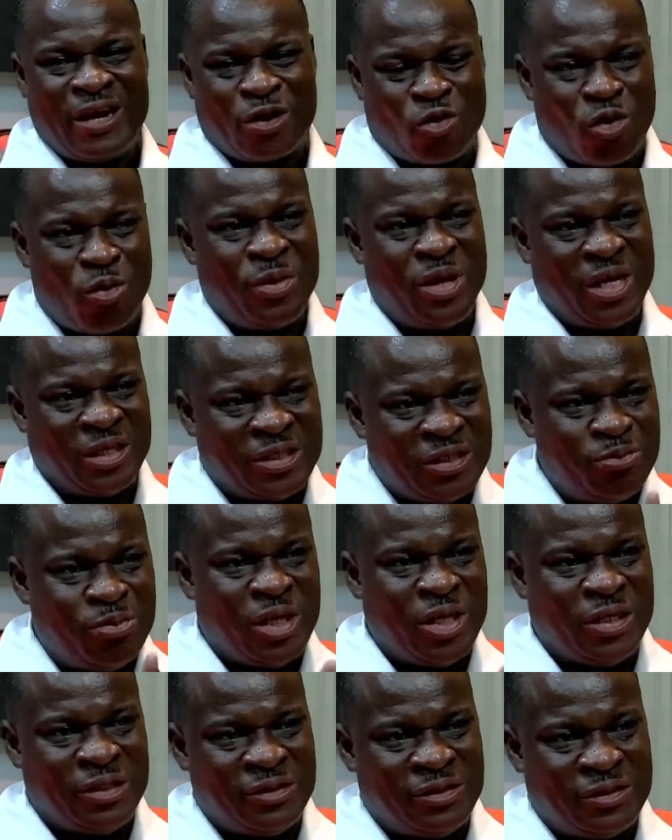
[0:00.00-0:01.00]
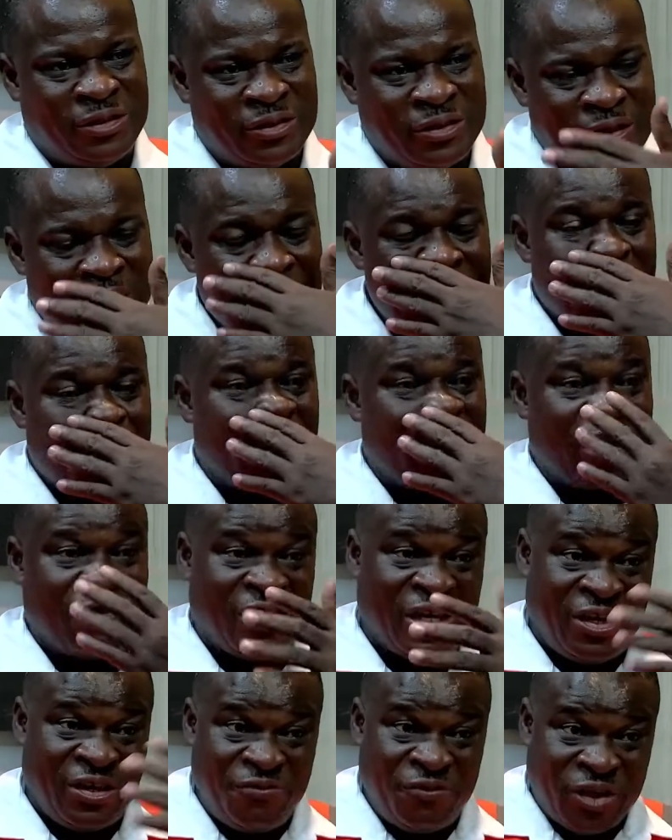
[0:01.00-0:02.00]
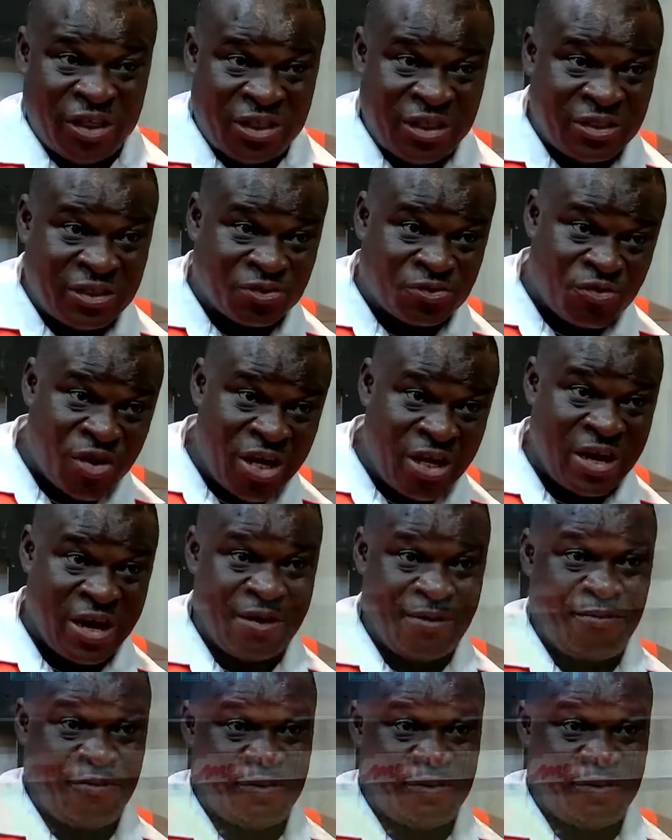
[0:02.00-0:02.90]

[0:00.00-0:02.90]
community base, we had the DVGs train them